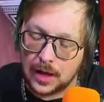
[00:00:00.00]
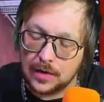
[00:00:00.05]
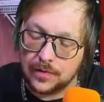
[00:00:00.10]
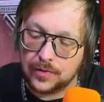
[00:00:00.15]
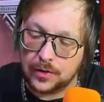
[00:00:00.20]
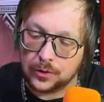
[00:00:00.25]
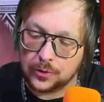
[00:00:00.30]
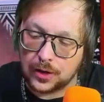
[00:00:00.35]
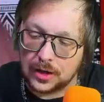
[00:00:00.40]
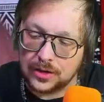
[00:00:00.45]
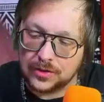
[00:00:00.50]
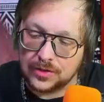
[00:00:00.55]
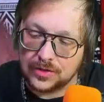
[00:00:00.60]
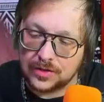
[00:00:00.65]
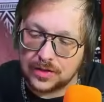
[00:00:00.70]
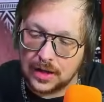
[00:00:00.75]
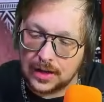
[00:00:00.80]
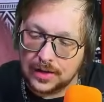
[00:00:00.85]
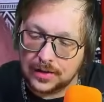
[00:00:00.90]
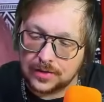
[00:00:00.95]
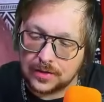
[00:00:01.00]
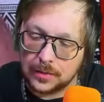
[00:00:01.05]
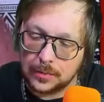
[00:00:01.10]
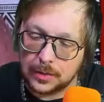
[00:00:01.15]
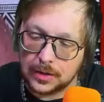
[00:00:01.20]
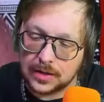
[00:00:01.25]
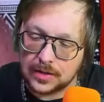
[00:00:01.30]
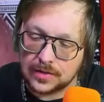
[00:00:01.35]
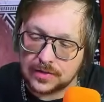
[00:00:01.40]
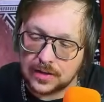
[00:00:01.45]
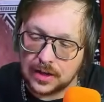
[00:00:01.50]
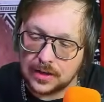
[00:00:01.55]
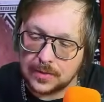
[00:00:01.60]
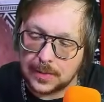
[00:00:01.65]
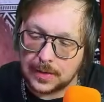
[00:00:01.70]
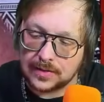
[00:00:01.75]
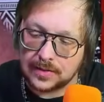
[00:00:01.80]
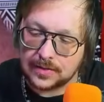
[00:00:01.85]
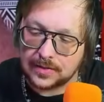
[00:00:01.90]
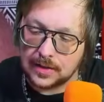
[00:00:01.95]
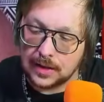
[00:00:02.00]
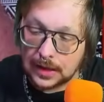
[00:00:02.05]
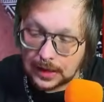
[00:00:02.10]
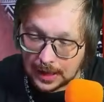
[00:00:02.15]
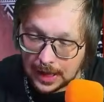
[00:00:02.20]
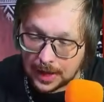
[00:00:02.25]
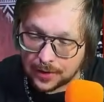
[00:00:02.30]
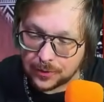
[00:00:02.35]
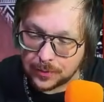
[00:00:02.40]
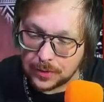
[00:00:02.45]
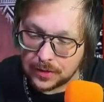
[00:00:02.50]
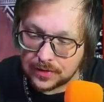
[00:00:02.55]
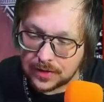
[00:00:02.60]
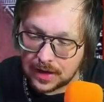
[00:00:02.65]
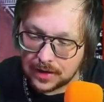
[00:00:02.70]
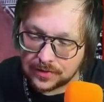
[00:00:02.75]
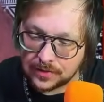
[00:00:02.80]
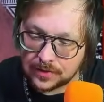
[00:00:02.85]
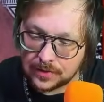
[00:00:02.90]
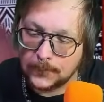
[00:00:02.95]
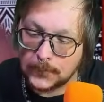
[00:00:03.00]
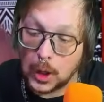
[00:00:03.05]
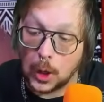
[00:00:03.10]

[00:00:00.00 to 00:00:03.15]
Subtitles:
infiltration stage, complete the stage by succeeding an attribute test.